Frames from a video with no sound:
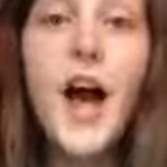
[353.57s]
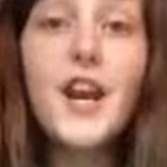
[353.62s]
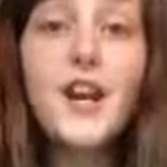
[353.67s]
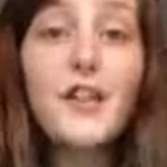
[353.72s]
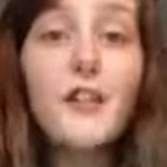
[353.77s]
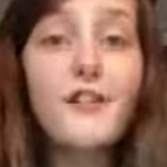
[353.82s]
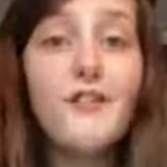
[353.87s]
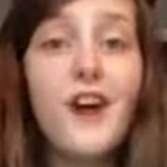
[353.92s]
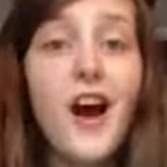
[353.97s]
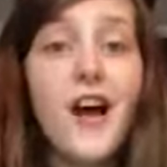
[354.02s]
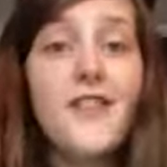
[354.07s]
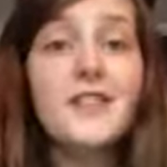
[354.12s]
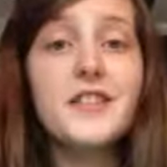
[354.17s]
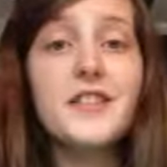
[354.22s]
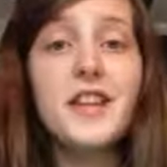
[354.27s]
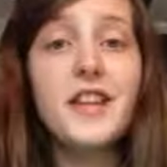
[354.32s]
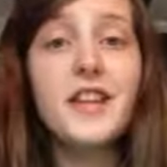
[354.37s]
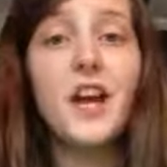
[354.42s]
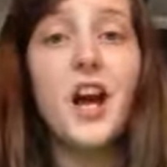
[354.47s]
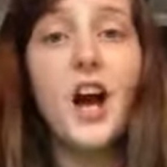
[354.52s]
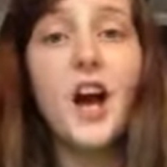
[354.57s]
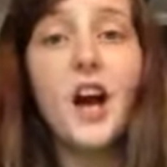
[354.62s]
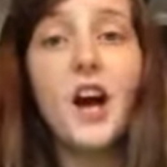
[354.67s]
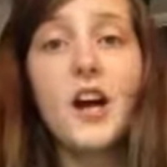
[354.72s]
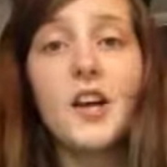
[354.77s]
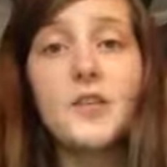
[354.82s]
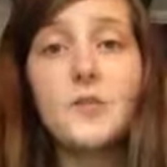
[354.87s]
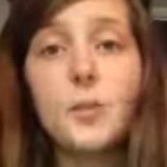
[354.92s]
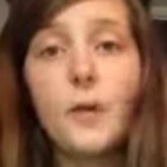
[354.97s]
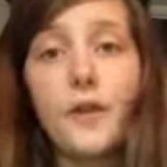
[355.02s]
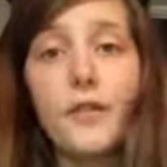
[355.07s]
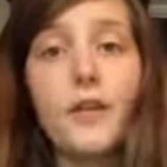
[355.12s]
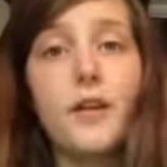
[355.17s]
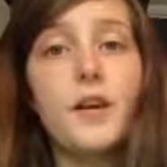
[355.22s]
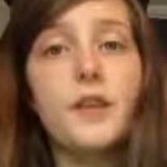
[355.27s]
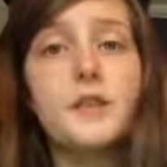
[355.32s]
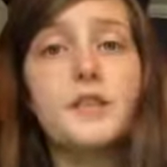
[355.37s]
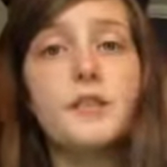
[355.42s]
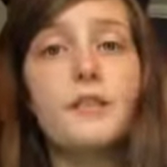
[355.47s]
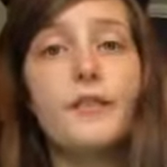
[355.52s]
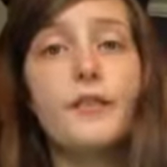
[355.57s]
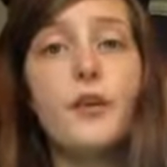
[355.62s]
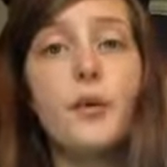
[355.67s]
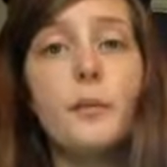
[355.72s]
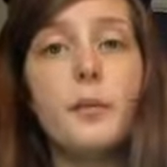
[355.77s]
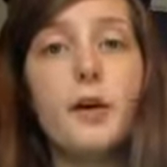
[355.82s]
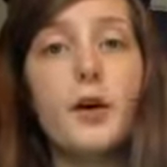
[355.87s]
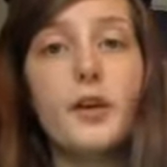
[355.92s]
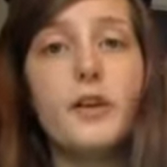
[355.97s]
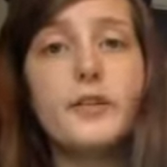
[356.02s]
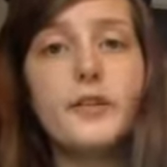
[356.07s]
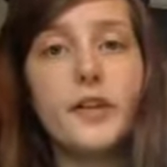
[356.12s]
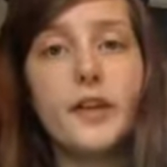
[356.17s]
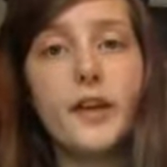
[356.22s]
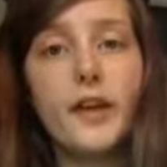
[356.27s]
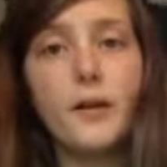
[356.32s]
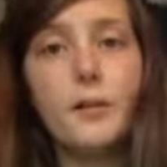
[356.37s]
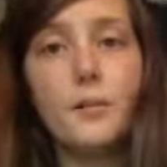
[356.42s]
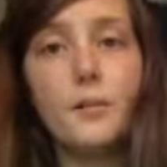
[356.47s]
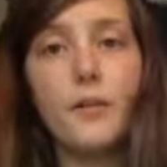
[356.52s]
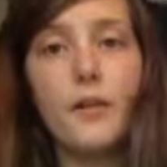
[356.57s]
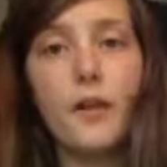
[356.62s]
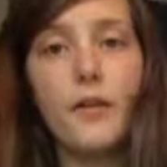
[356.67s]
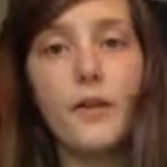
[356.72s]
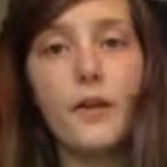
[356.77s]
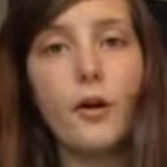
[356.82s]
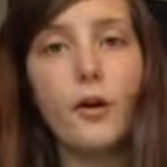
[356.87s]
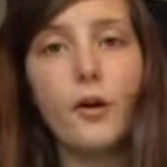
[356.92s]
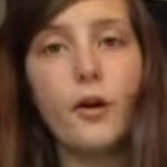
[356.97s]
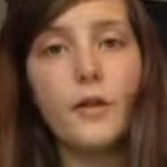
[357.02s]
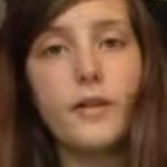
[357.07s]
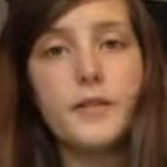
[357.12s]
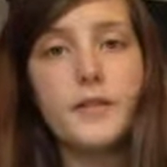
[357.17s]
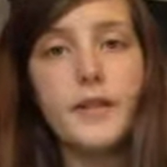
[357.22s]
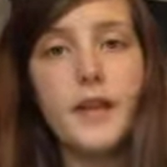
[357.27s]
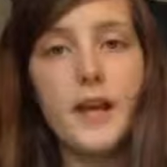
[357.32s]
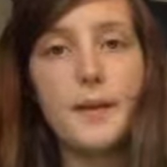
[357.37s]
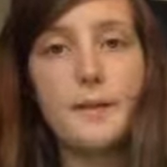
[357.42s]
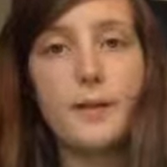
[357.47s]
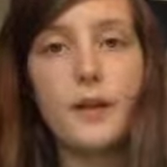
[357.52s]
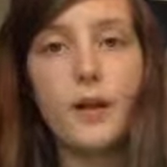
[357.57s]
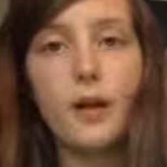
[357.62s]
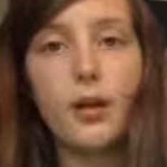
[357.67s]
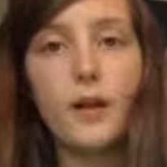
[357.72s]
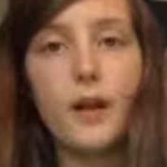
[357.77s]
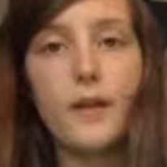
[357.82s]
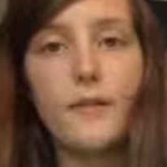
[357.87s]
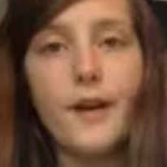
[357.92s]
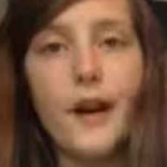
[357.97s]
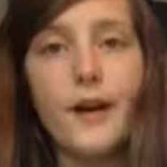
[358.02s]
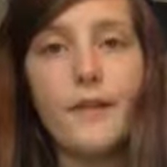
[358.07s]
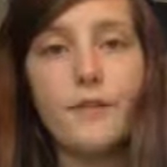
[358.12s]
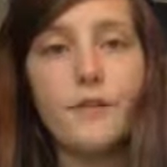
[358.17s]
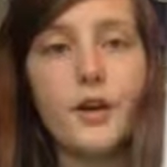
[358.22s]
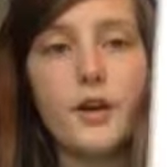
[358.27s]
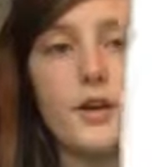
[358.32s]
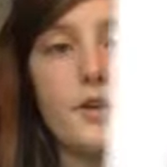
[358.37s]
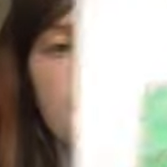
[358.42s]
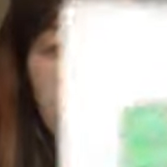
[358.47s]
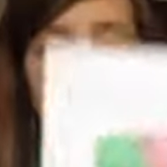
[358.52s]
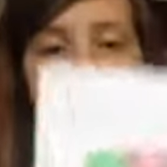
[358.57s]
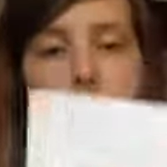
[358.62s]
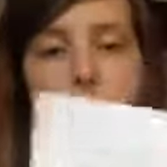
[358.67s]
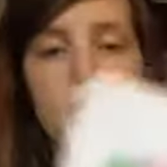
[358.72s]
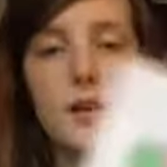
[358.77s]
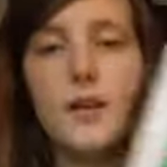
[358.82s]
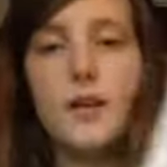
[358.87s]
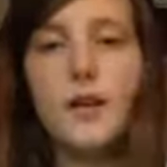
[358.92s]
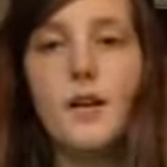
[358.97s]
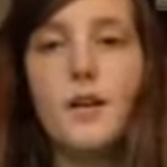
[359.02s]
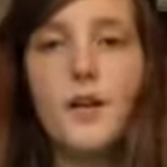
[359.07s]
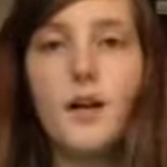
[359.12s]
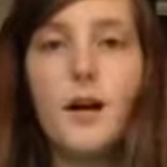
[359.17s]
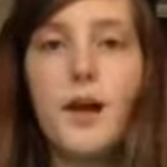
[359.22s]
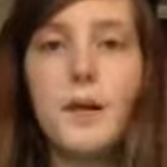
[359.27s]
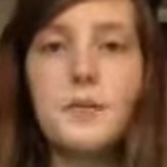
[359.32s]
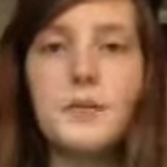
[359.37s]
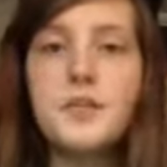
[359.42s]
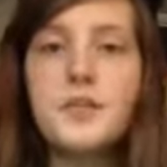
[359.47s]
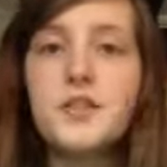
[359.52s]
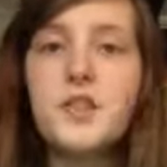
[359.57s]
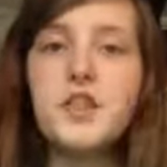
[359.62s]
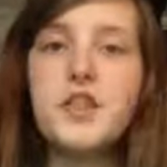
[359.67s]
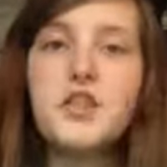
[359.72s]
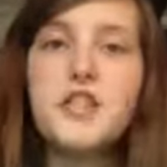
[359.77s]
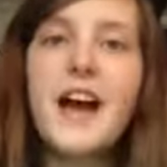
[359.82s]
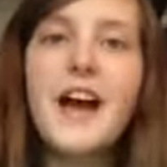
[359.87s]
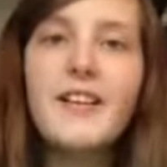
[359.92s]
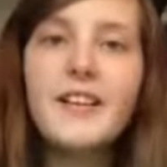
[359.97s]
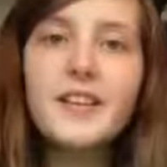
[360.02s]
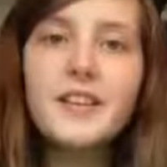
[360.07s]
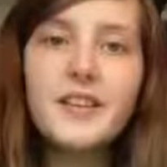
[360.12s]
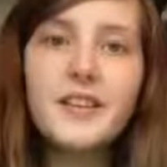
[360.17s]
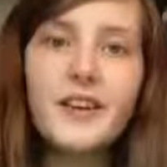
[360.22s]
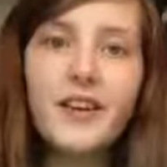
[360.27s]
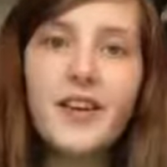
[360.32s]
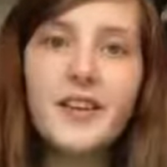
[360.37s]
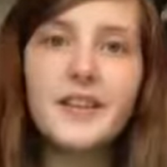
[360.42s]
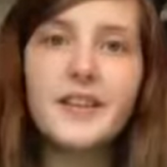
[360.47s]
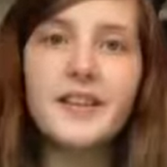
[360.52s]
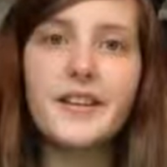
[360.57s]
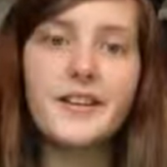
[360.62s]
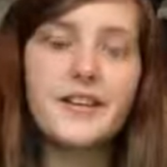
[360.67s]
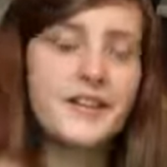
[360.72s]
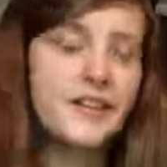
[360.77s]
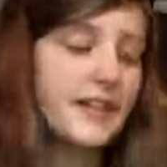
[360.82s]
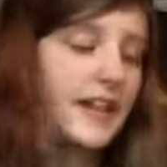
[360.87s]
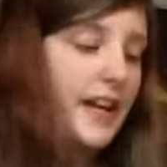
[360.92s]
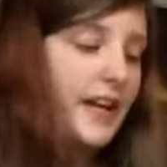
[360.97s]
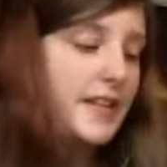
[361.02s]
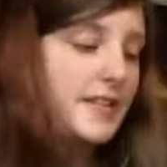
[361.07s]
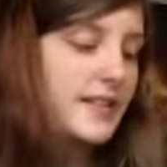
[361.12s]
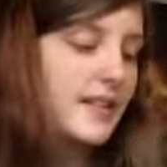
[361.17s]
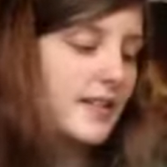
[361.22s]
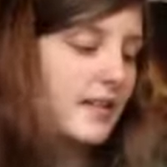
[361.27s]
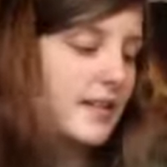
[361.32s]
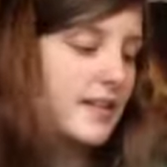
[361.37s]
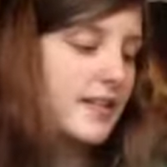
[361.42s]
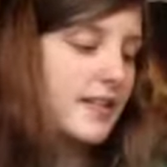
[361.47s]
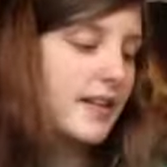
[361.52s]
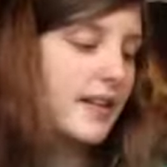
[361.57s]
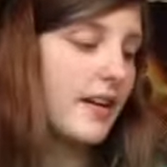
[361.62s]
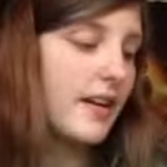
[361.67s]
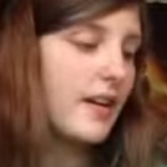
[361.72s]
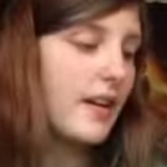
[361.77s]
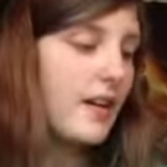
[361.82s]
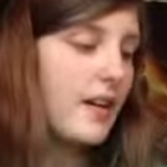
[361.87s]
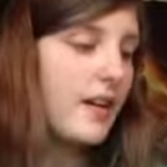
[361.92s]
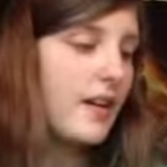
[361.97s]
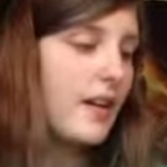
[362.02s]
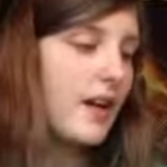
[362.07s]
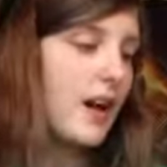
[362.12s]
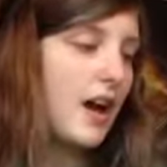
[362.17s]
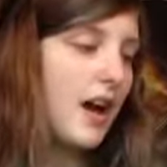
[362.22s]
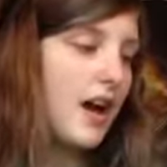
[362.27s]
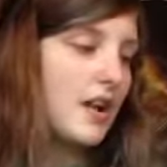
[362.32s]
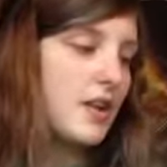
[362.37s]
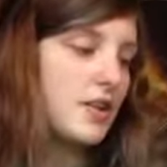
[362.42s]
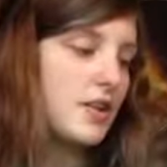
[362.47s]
Another Father's Day card with some footballers on it, and they all look the same, they all have afros. I'm such a talented artist, like seriously. I